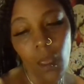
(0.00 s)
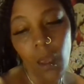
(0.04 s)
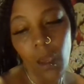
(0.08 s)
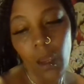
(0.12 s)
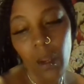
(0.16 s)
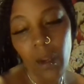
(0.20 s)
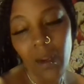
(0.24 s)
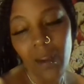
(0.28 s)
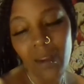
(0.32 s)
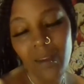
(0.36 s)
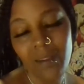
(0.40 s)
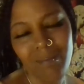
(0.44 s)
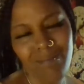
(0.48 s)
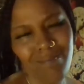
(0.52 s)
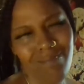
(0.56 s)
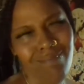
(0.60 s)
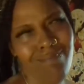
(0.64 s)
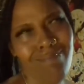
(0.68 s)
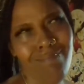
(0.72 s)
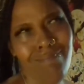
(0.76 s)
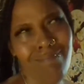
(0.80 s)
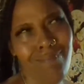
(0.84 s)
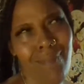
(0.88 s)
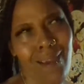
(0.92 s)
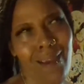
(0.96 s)
I,
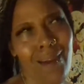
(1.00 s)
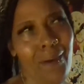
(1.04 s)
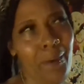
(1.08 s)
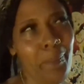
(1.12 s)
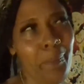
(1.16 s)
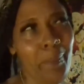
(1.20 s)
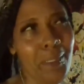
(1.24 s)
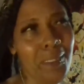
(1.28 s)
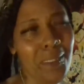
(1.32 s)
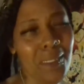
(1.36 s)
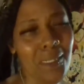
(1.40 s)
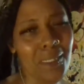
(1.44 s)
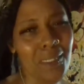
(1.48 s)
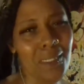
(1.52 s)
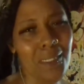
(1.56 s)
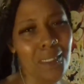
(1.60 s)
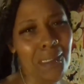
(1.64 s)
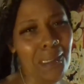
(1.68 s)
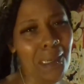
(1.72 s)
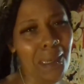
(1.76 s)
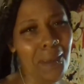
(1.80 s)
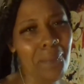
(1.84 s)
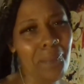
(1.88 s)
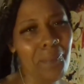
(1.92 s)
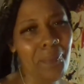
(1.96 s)
I heard Mr.
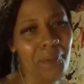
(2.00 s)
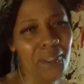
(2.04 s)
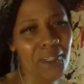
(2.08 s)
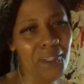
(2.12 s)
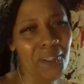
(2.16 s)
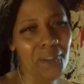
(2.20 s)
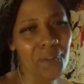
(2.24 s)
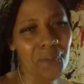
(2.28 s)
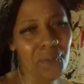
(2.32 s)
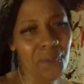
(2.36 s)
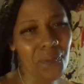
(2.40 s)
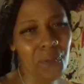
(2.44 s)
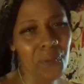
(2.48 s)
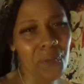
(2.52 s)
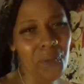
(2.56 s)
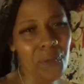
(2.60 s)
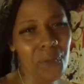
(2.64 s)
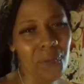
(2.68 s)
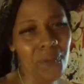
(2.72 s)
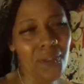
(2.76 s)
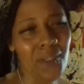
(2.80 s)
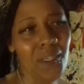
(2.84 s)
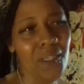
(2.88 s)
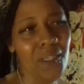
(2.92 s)
T. I pity the fool.